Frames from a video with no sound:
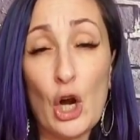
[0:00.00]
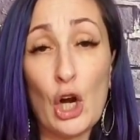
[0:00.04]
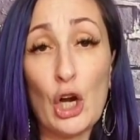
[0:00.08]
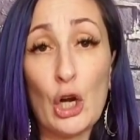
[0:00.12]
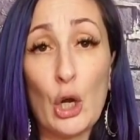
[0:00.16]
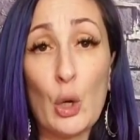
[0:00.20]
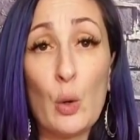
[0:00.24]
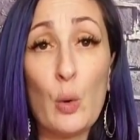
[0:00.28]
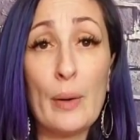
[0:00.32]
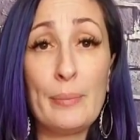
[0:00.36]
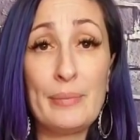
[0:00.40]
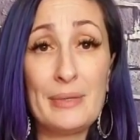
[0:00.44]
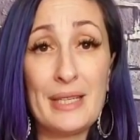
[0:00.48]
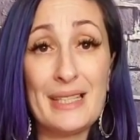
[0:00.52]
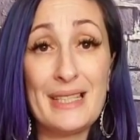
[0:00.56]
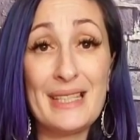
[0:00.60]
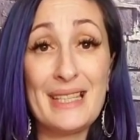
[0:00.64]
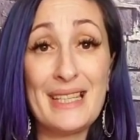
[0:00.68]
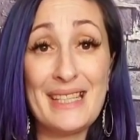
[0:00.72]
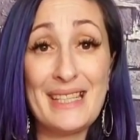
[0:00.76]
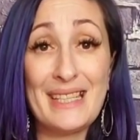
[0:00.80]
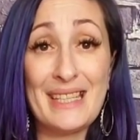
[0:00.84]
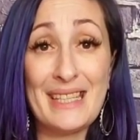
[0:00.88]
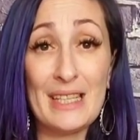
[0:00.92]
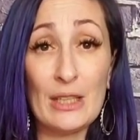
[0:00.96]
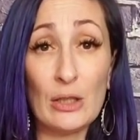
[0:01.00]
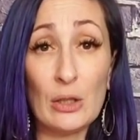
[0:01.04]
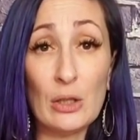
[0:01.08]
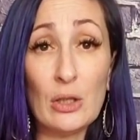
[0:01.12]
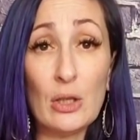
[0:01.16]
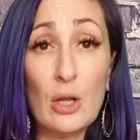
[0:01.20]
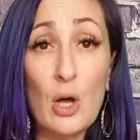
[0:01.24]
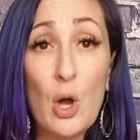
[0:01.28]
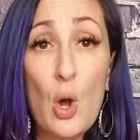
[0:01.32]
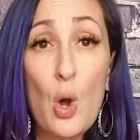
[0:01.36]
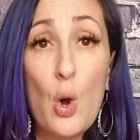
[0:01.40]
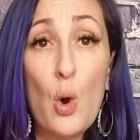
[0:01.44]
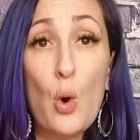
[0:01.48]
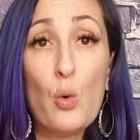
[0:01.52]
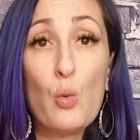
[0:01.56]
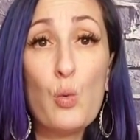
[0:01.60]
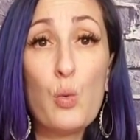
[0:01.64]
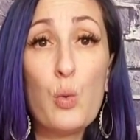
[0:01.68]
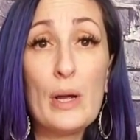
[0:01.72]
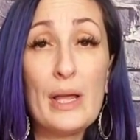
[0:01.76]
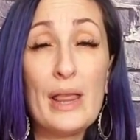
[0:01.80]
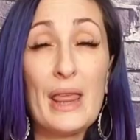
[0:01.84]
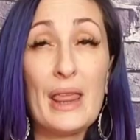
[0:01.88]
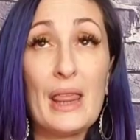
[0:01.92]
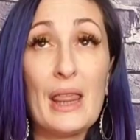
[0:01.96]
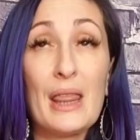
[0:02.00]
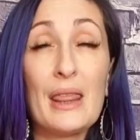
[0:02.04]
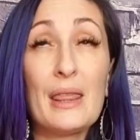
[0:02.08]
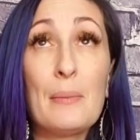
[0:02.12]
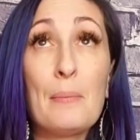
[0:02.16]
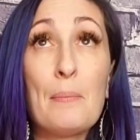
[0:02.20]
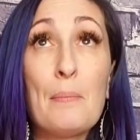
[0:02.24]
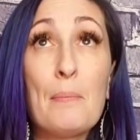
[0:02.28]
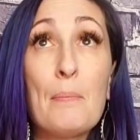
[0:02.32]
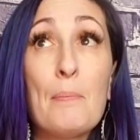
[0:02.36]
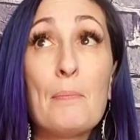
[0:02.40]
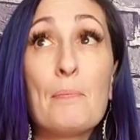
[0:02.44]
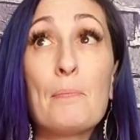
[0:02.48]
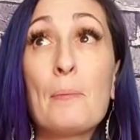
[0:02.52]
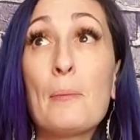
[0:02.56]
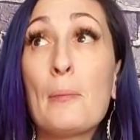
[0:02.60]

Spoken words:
are equipped to deal with the